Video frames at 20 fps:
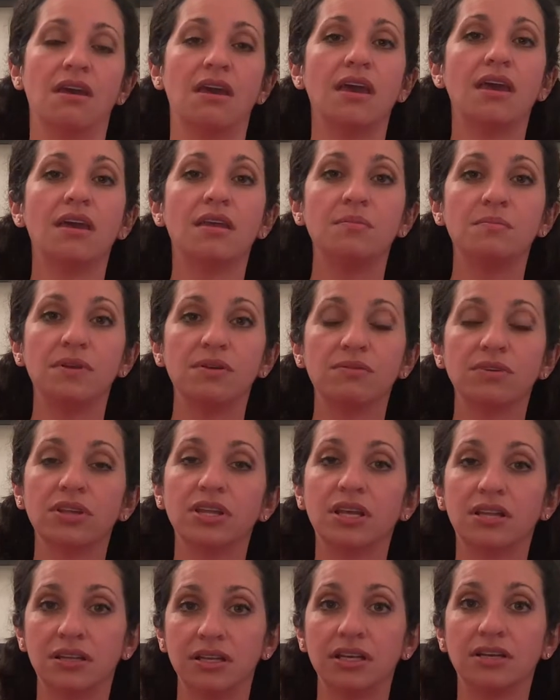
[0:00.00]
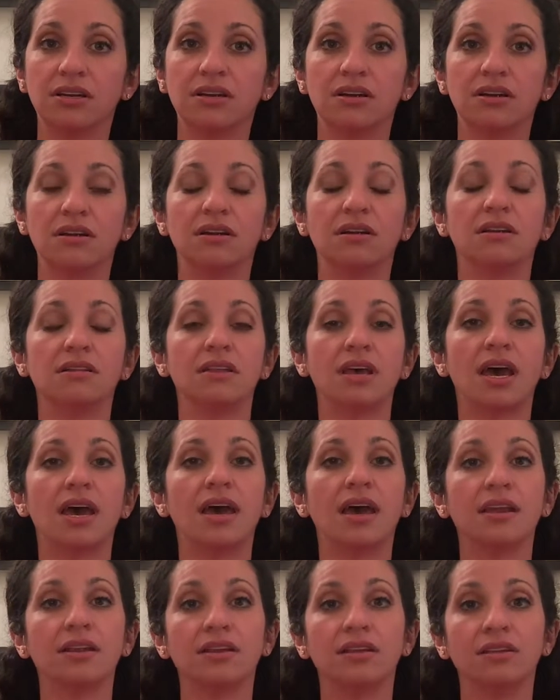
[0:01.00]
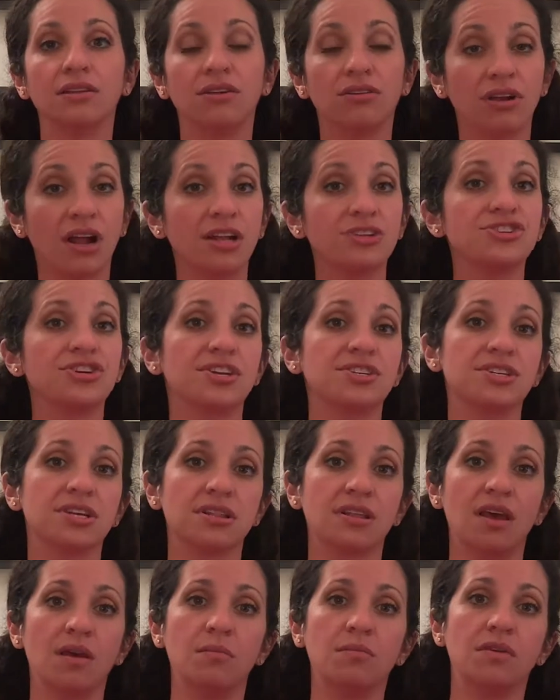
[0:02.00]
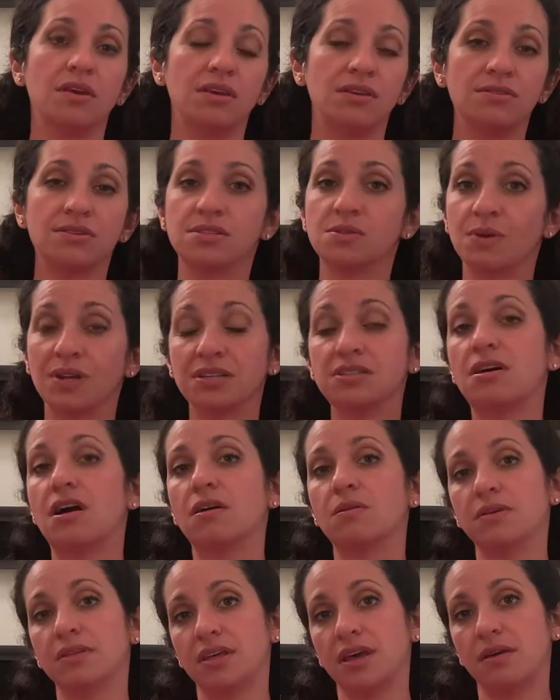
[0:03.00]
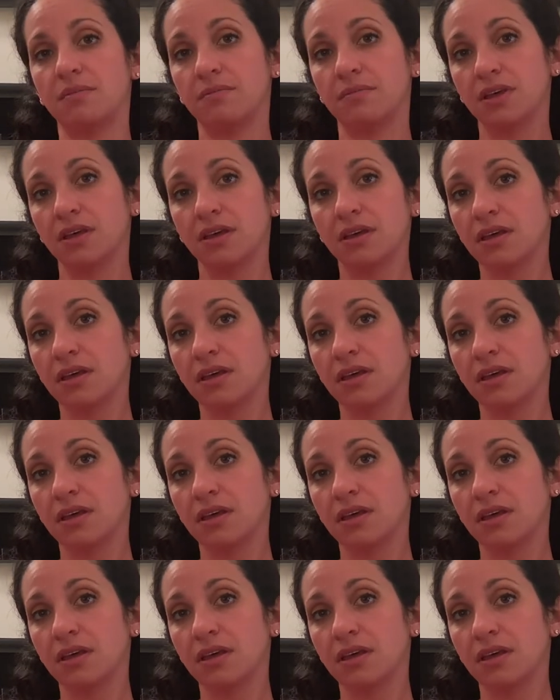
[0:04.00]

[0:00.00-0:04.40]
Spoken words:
and be really clear that you're not judging them, that you just want to talk with them.